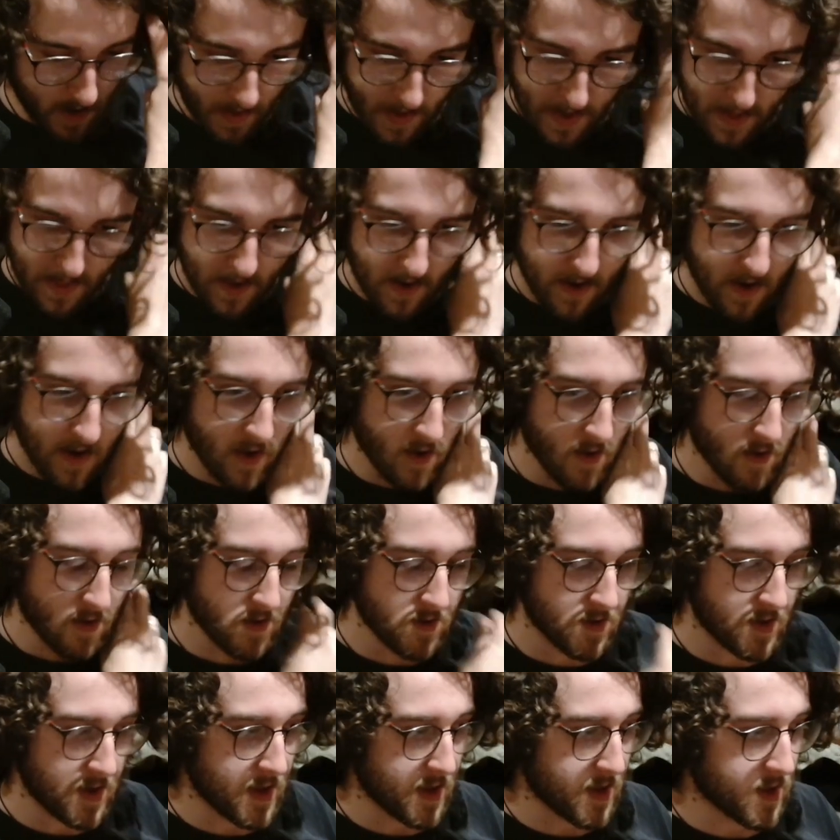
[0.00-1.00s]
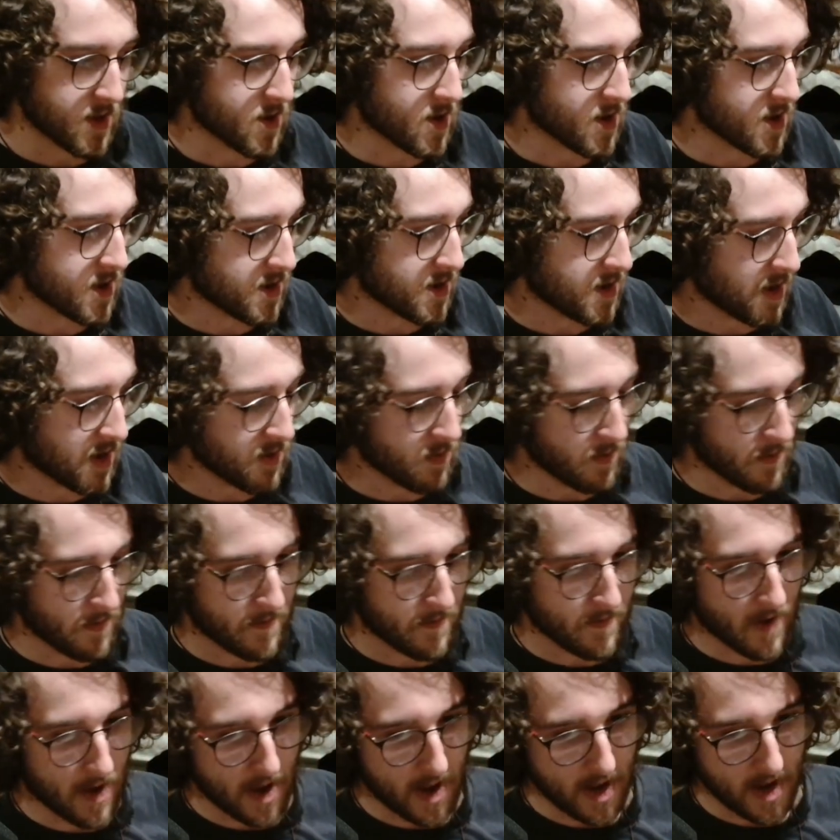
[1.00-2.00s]
that long ago because he'd gotten into a
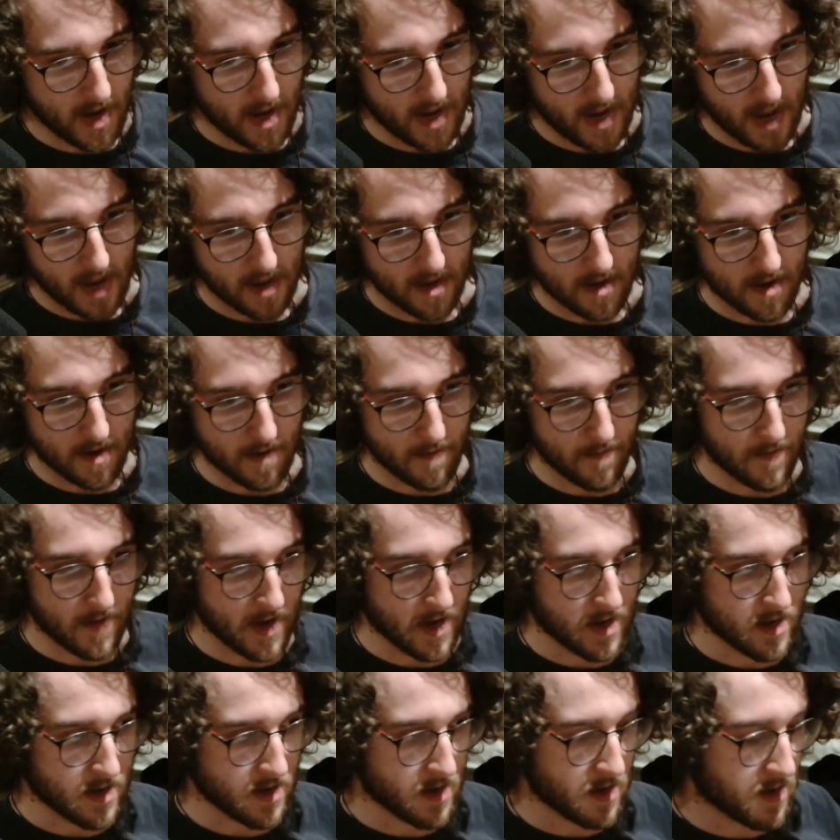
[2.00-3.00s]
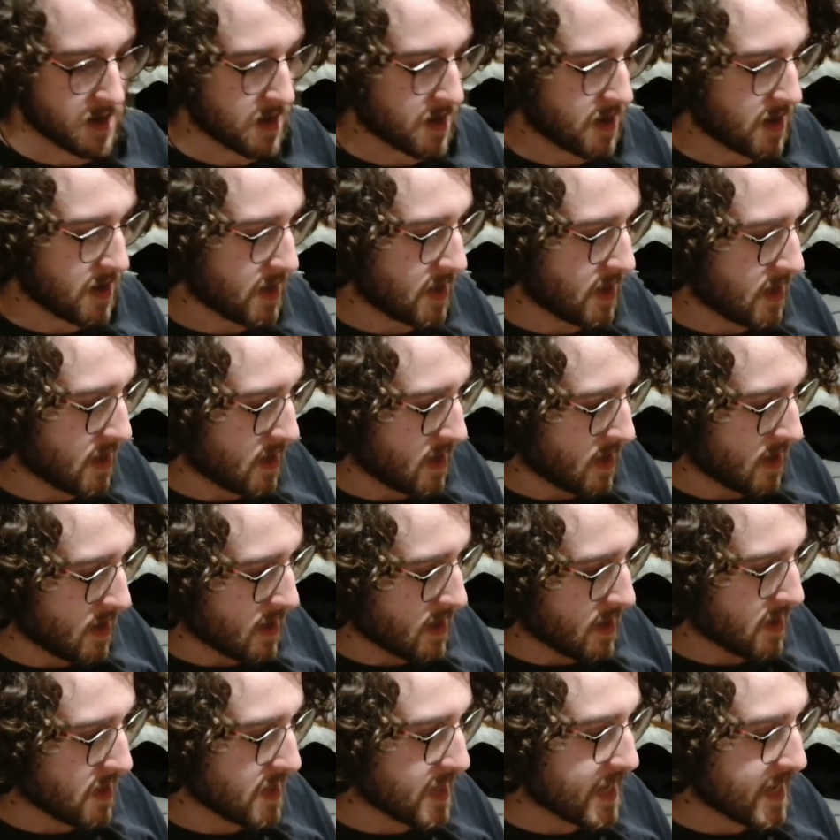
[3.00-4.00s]
fight and he had an infected
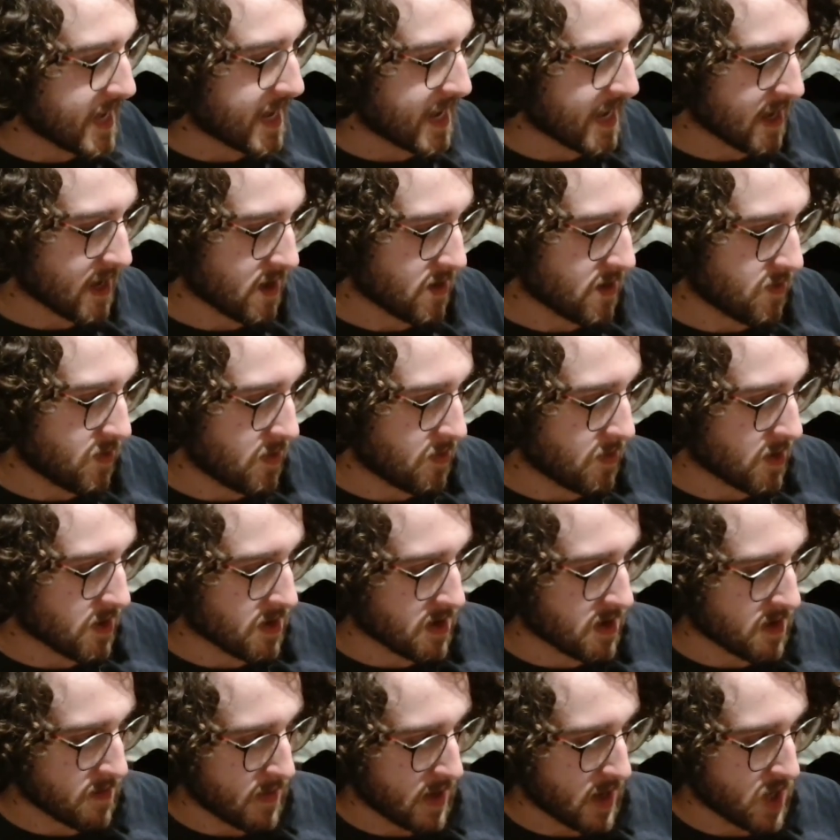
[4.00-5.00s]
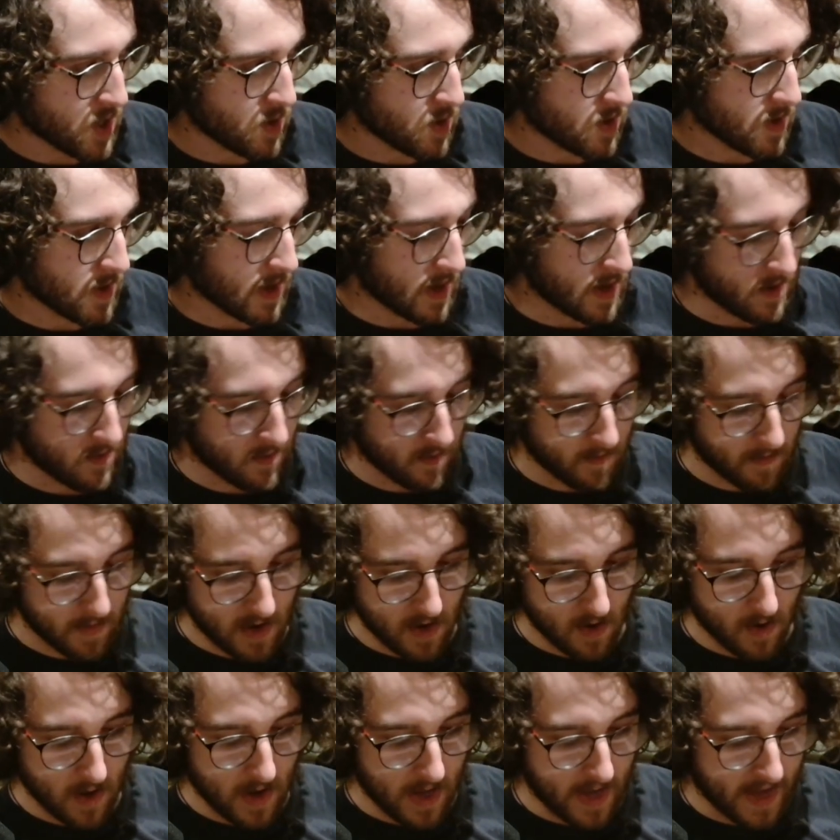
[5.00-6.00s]
leg, and we wanted to make sure that he would be
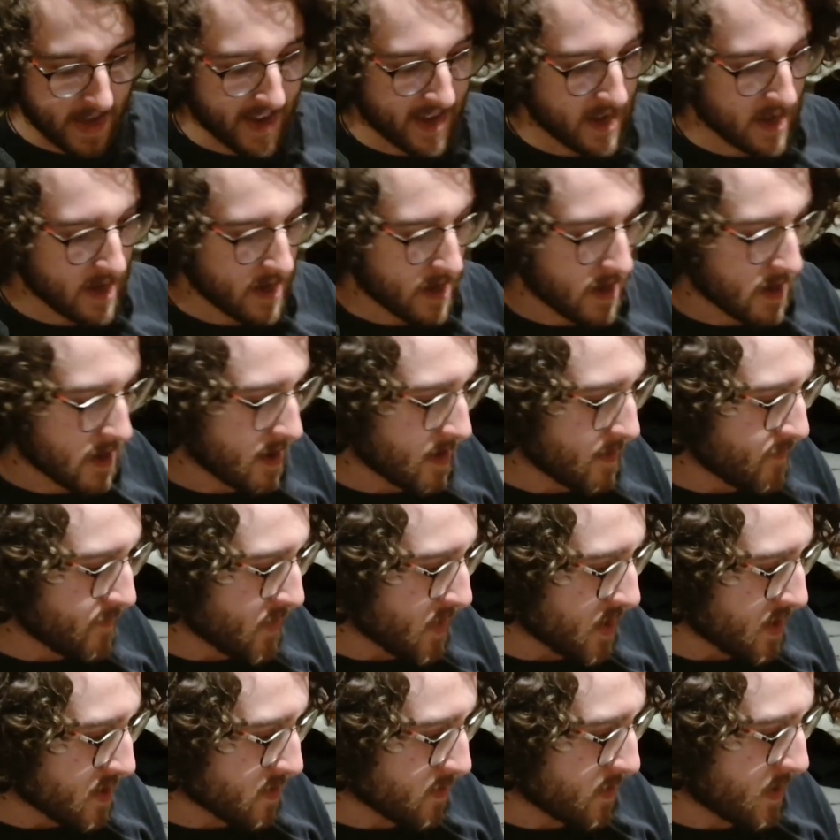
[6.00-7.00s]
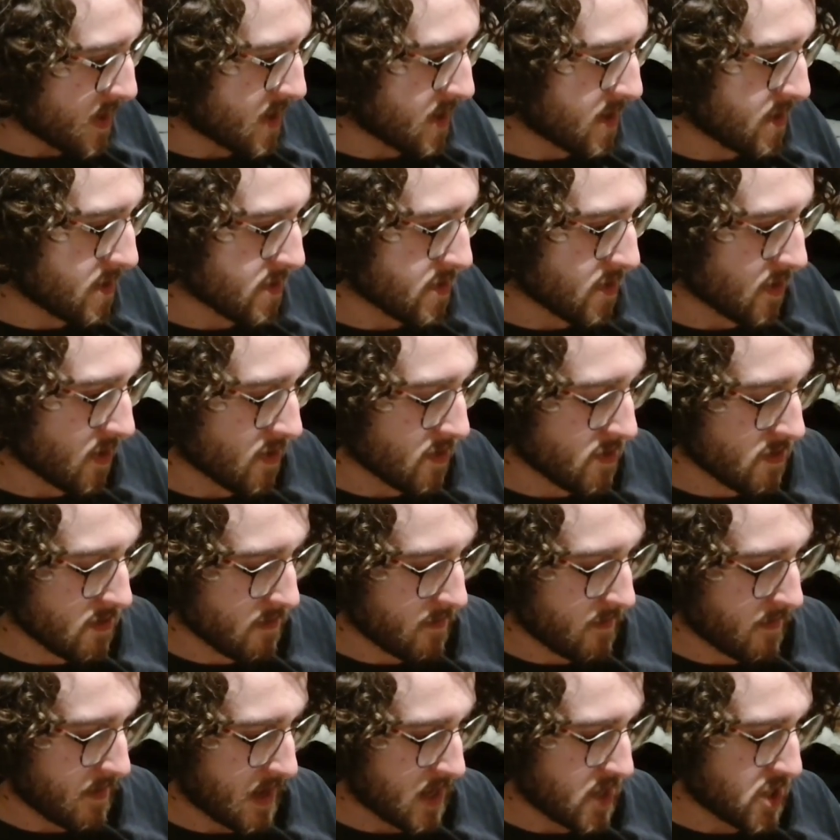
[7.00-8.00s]
okay. So we did this whole
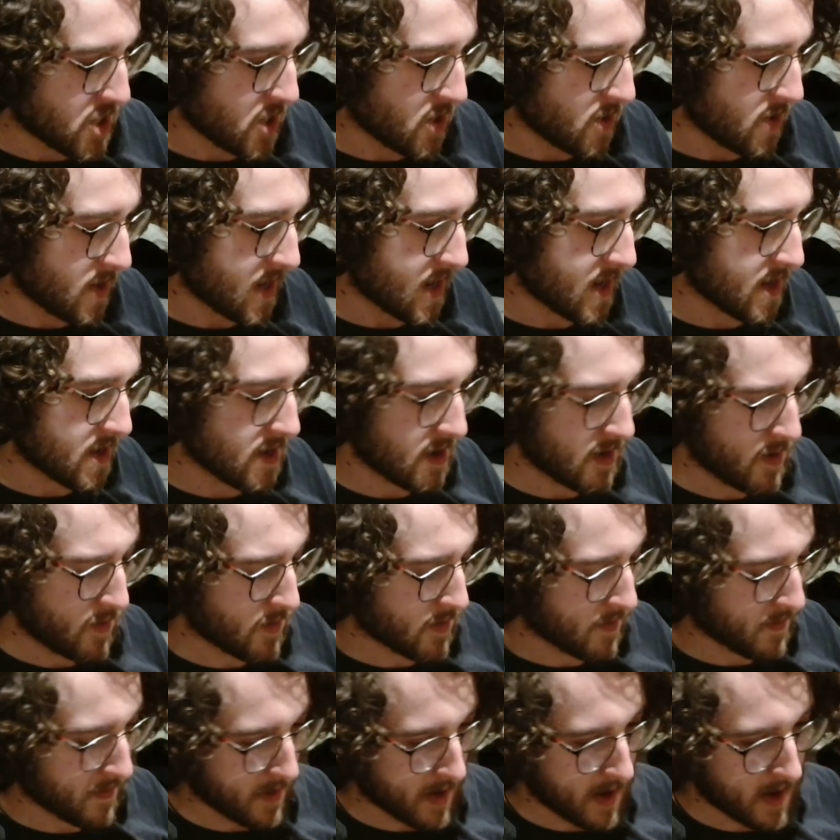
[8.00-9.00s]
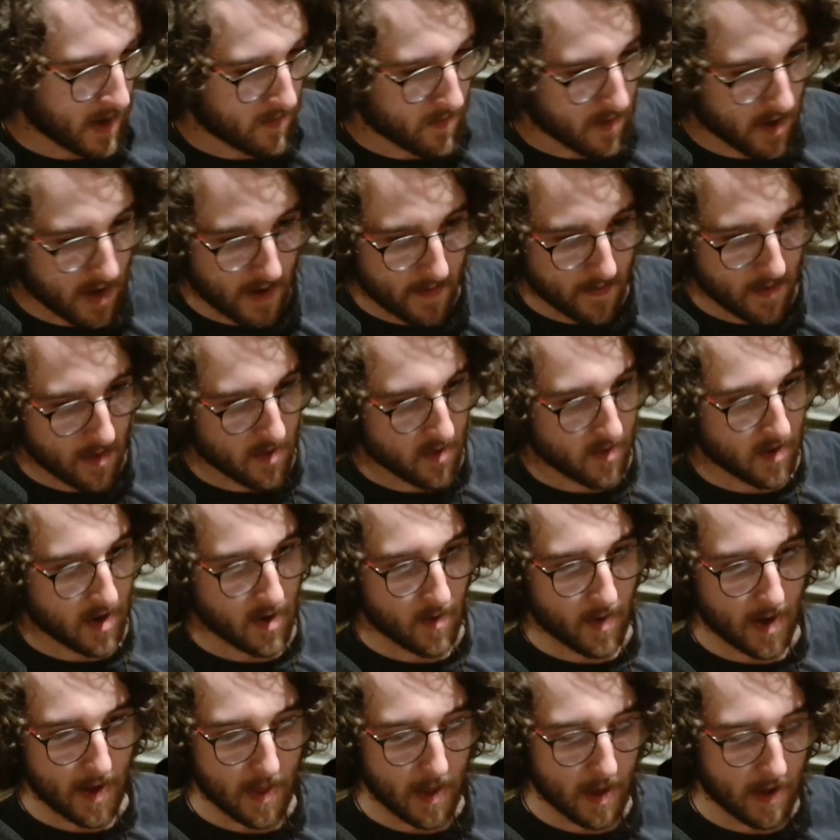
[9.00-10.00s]
vet journey, and he was fine. He recovered straight
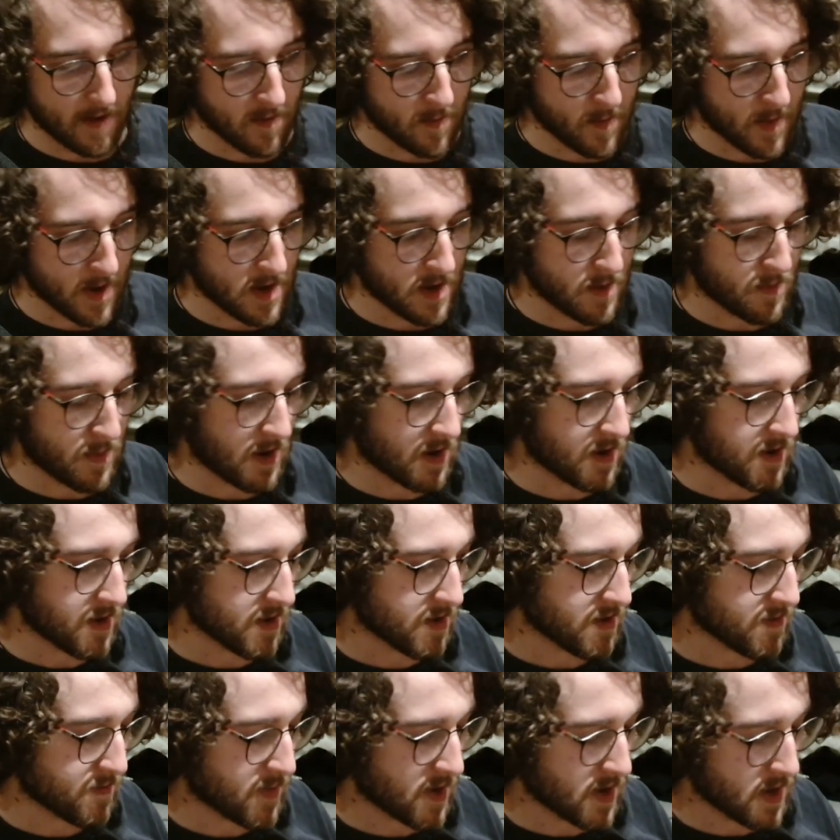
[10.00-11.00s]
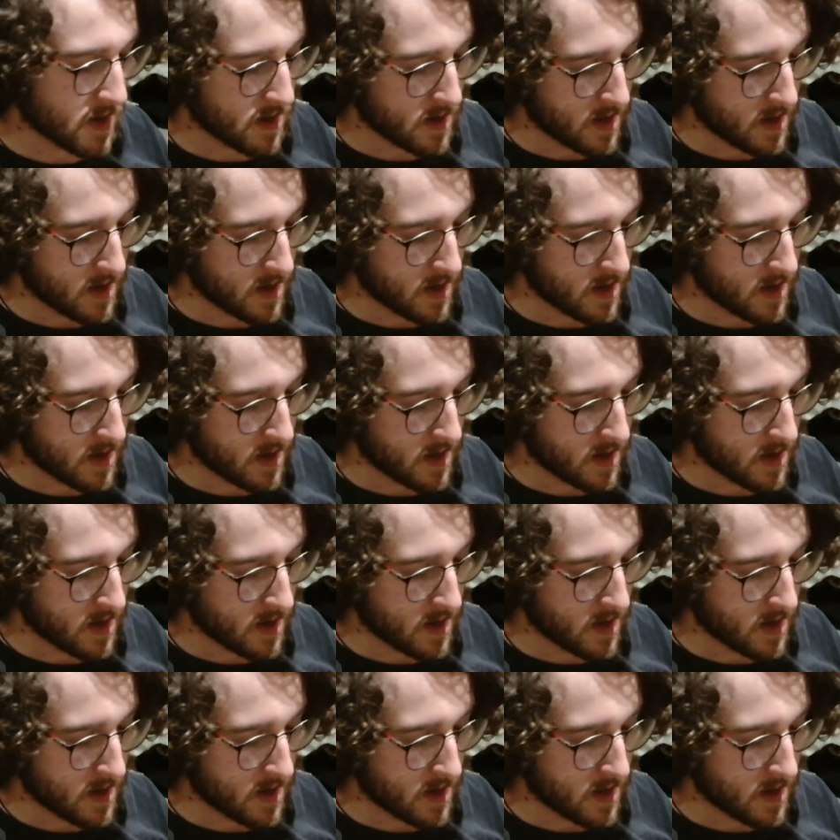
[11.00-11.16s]
away. They gave him antibiotics, but